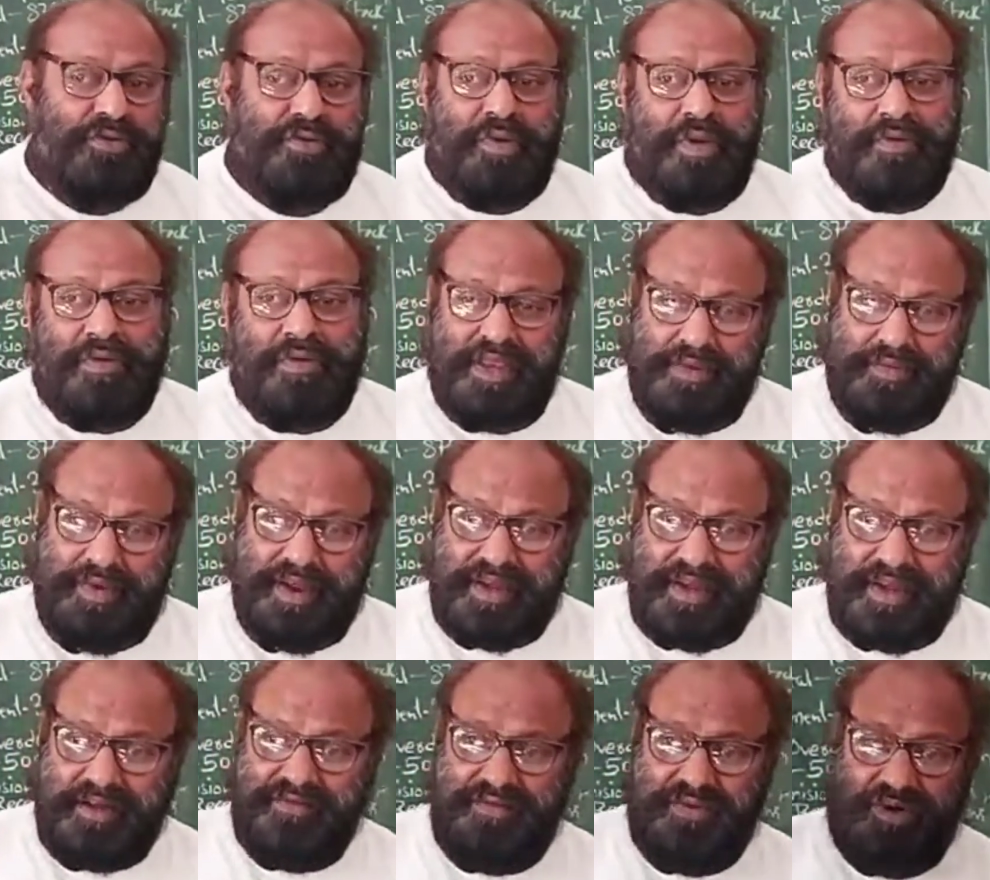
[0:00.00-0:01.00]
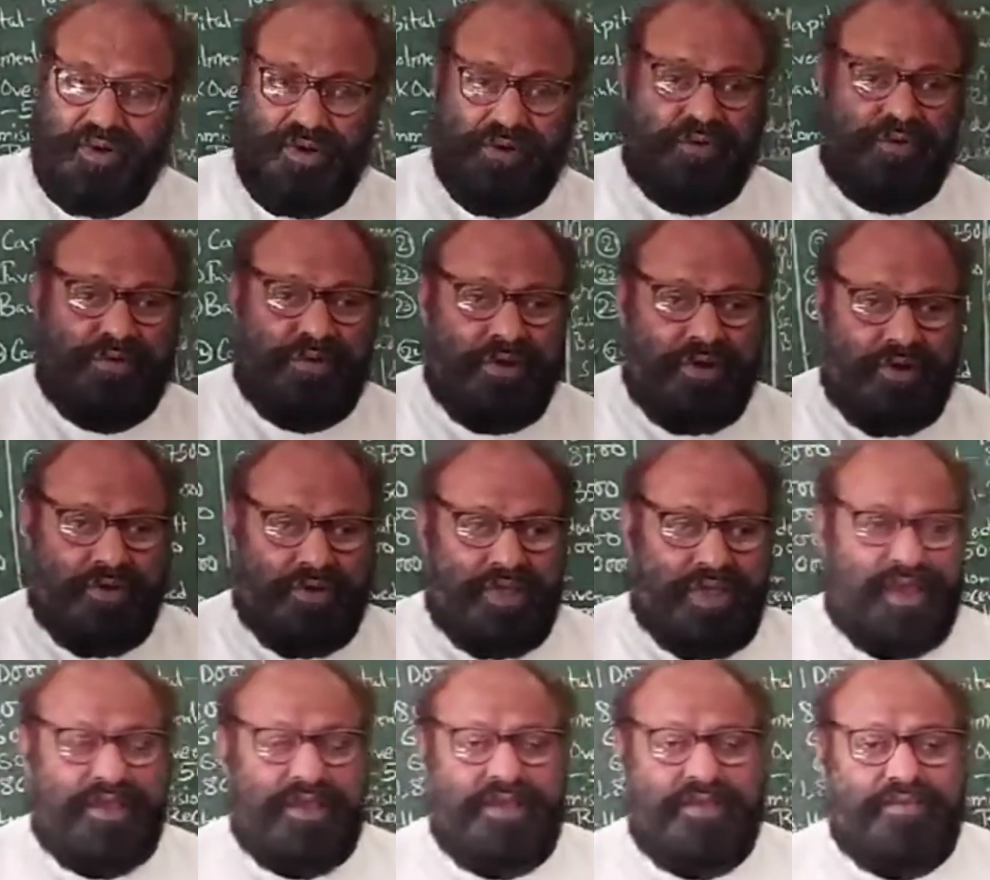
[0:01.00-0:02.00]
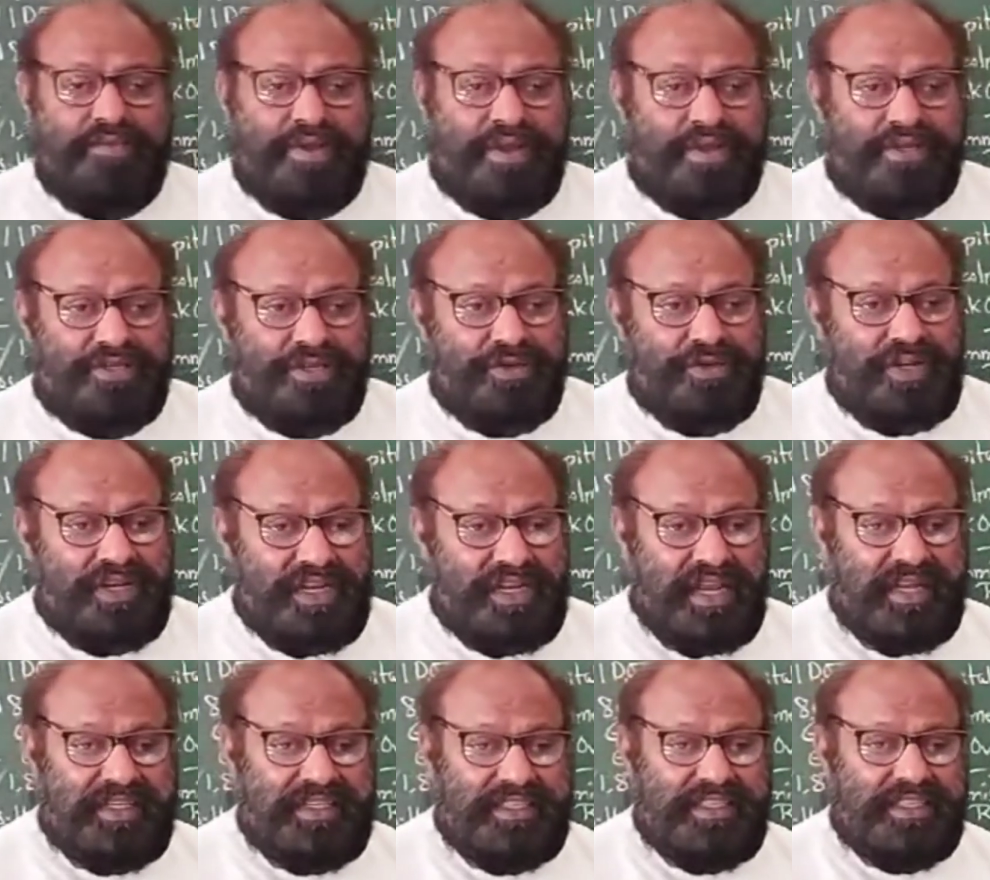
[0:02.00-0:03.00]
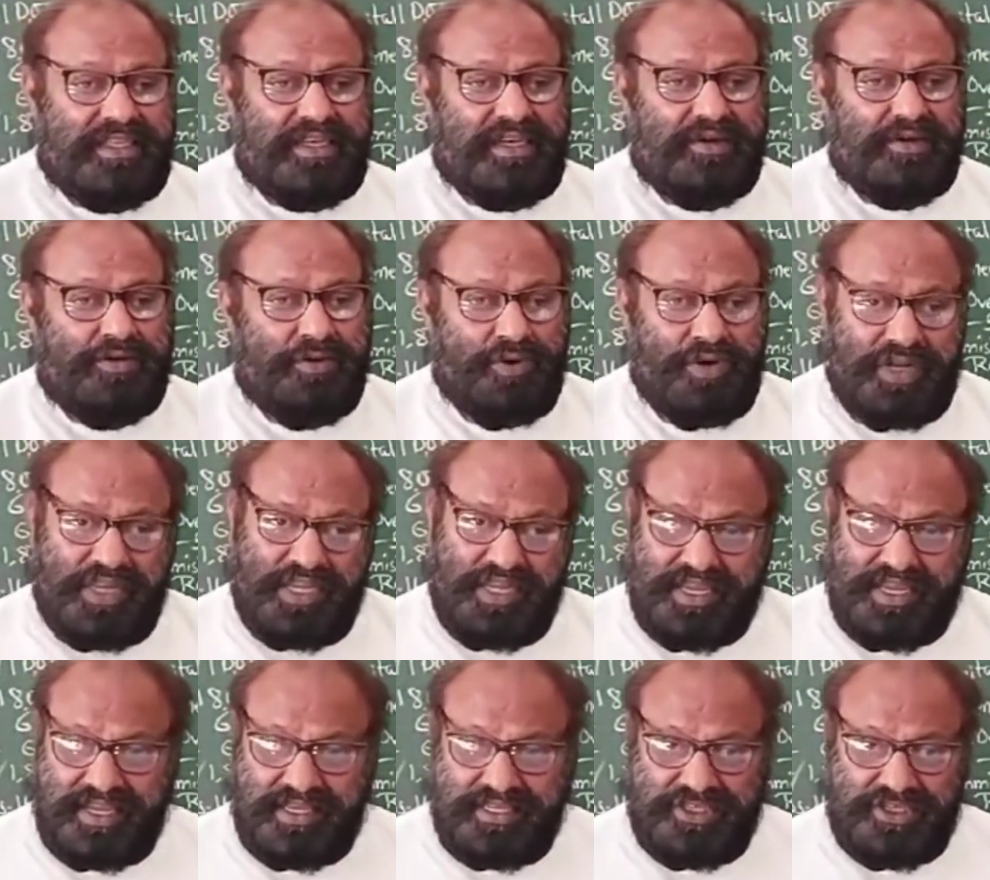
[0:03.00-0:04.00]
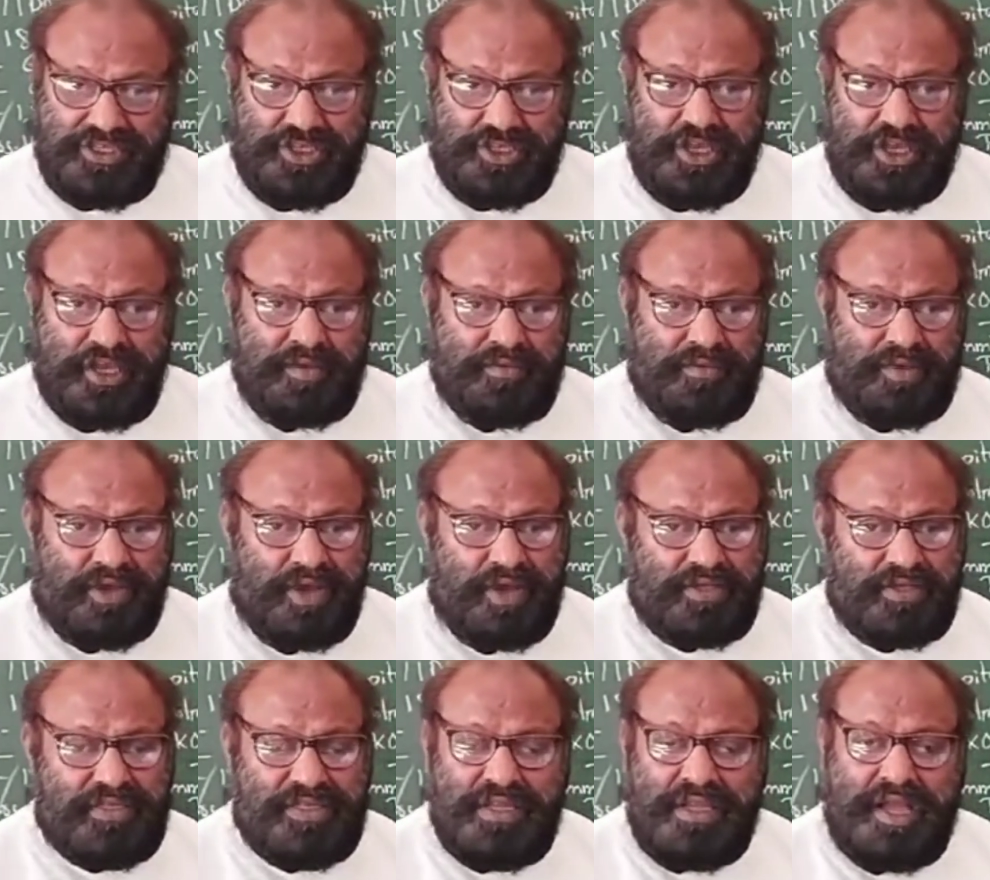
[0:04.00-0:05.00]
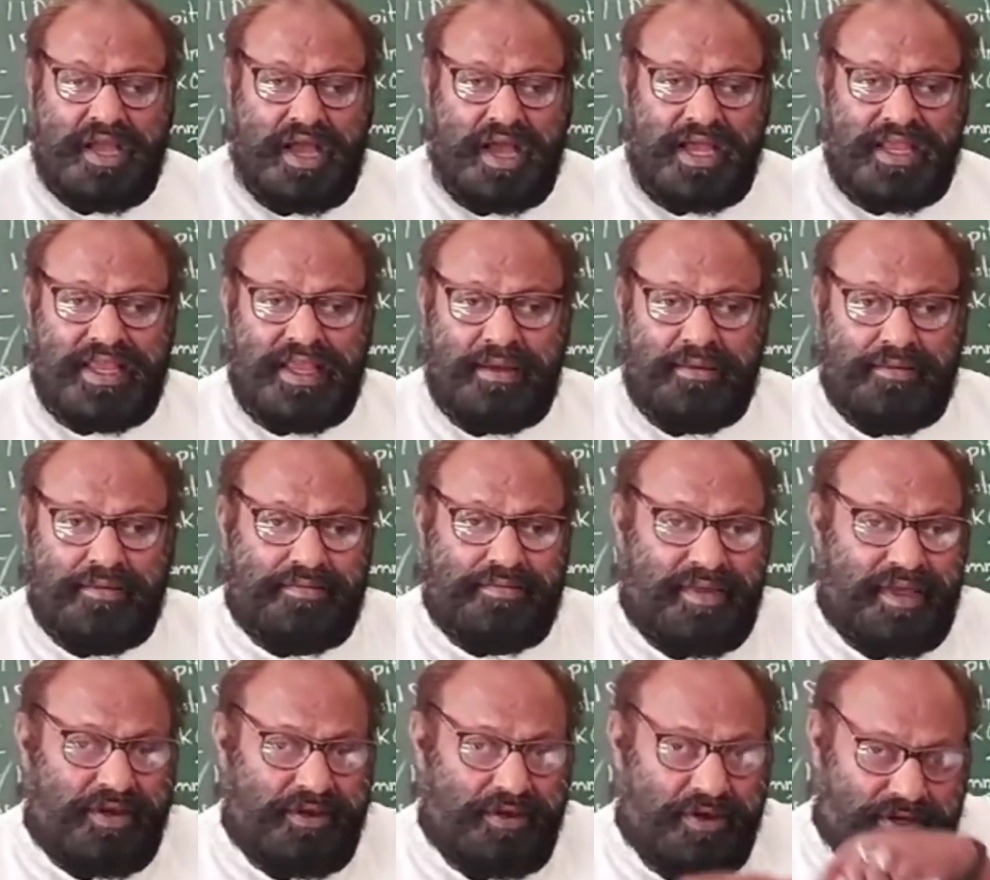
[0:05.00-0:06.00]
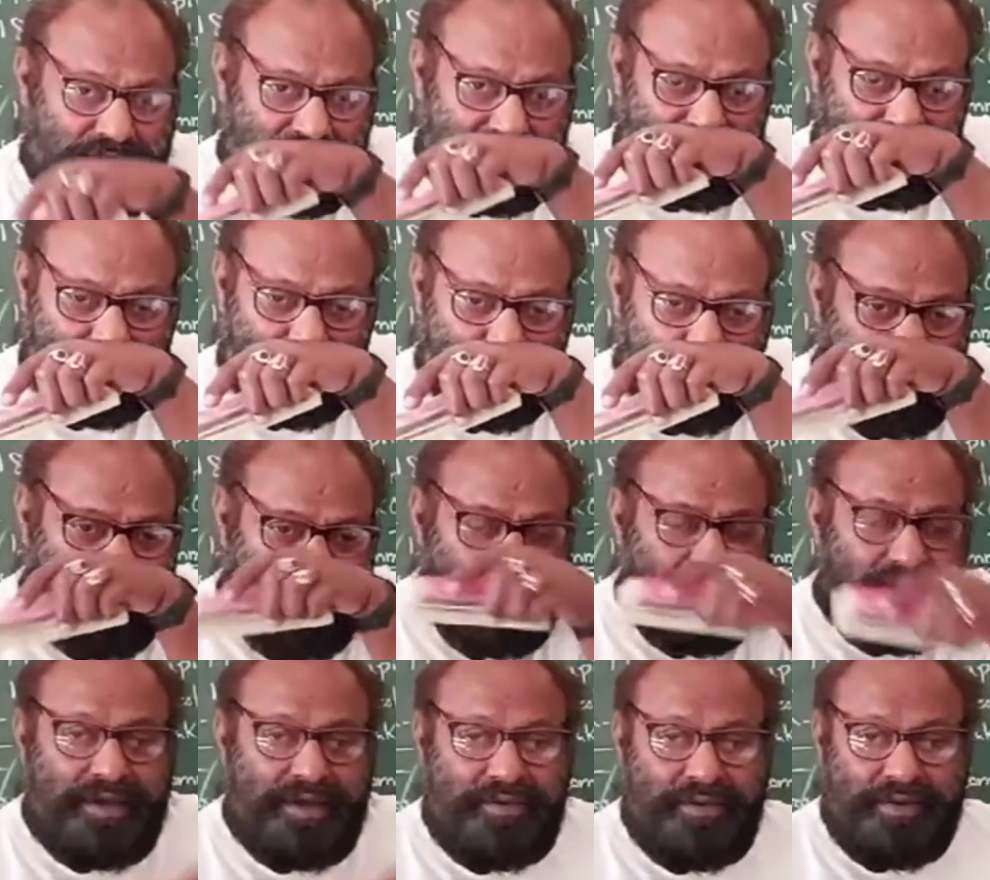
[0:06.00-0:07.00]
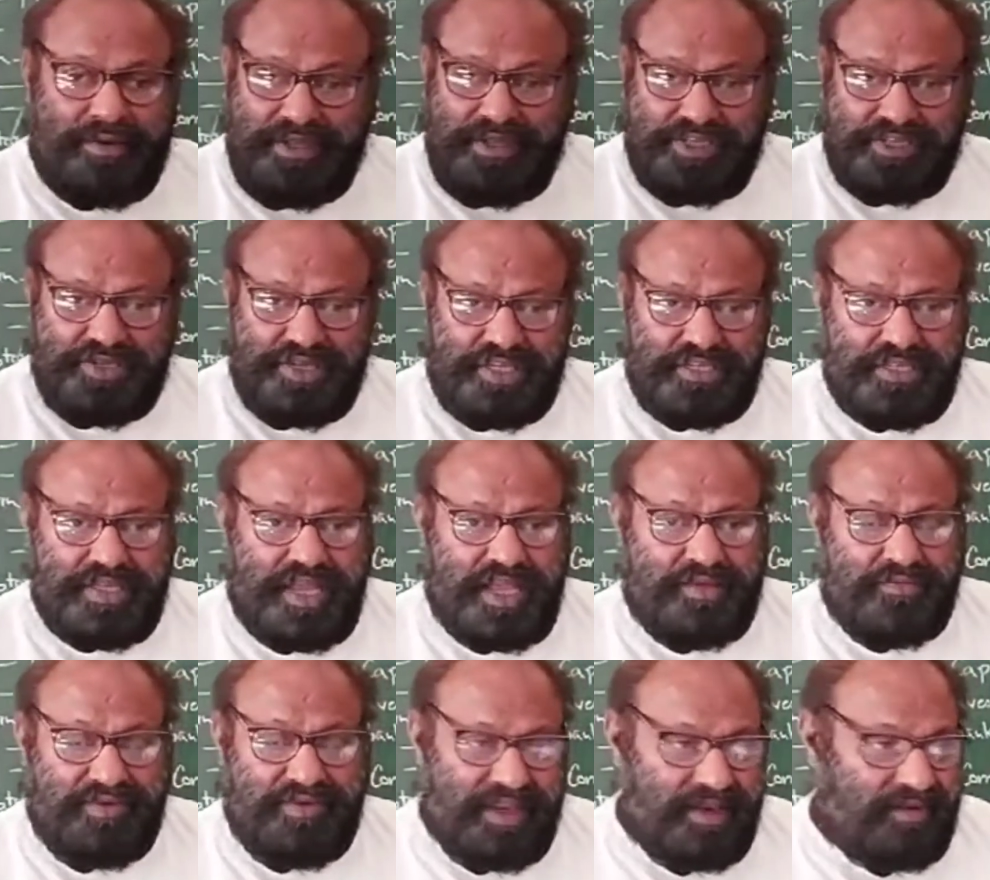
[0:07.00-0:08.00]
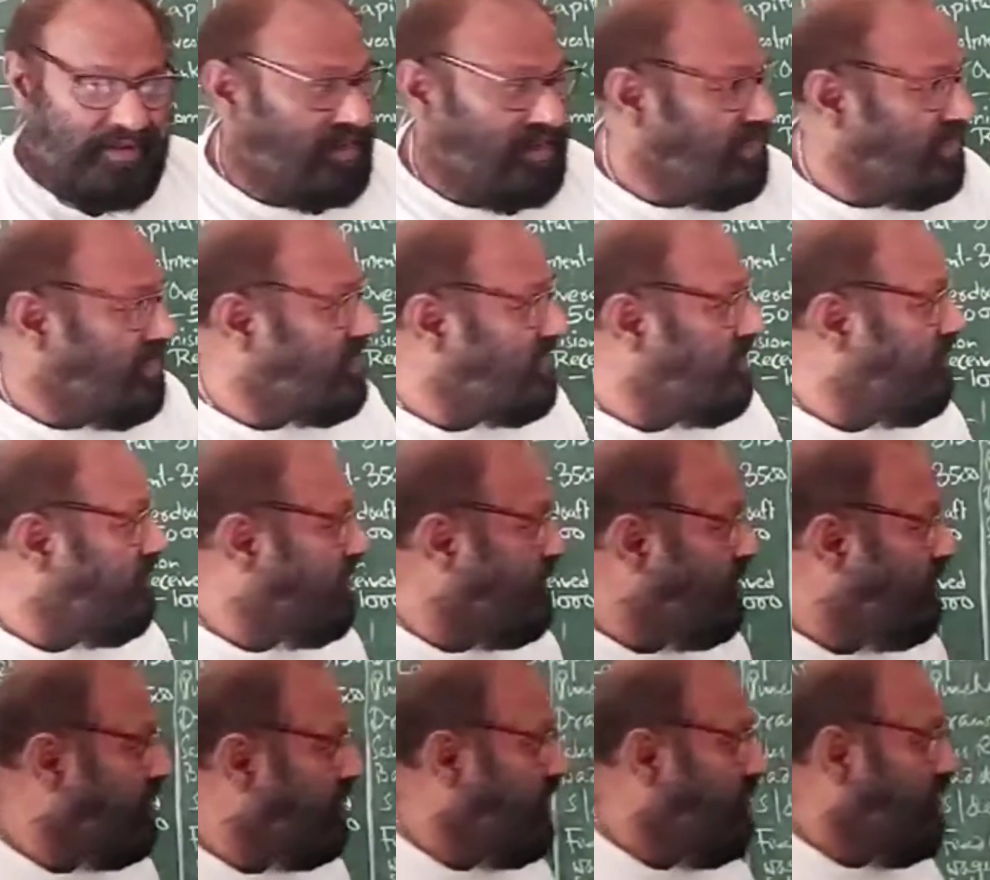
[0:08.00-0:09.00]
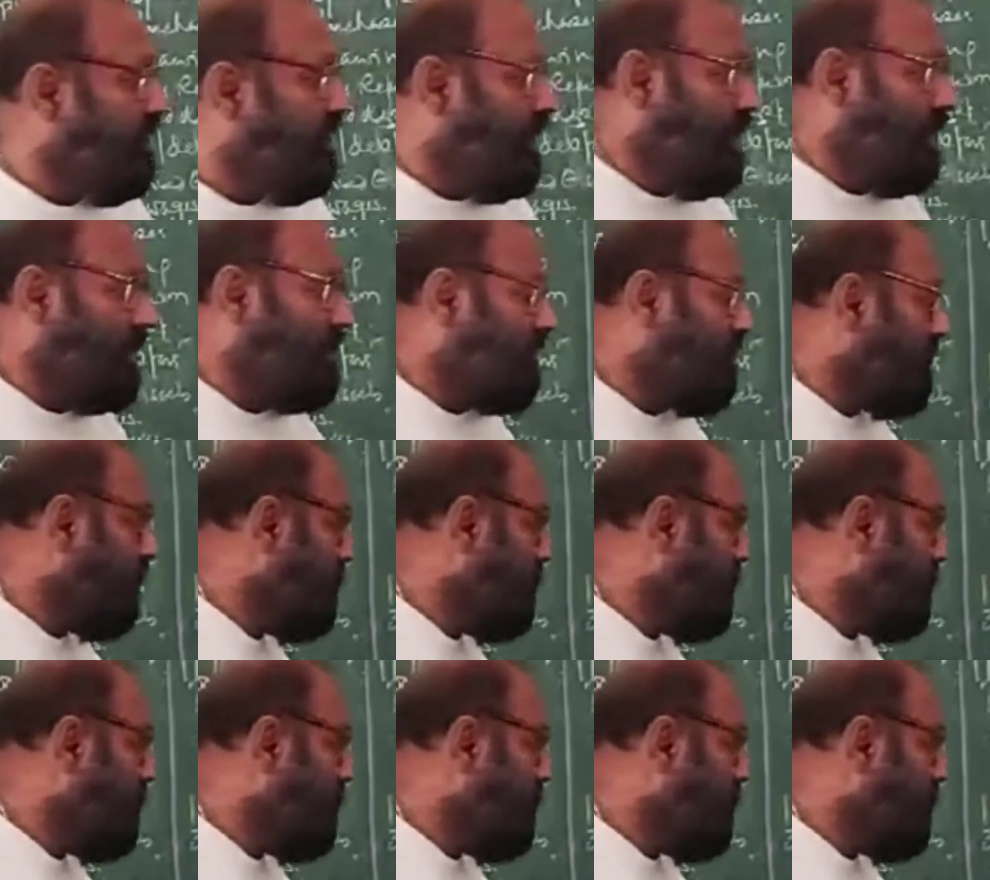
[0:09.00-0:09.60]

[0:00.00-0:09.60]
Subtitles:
drop one, it will be very fatal for you. Okay, because you will get no linkage. Because I am not sporadic in this case. I am very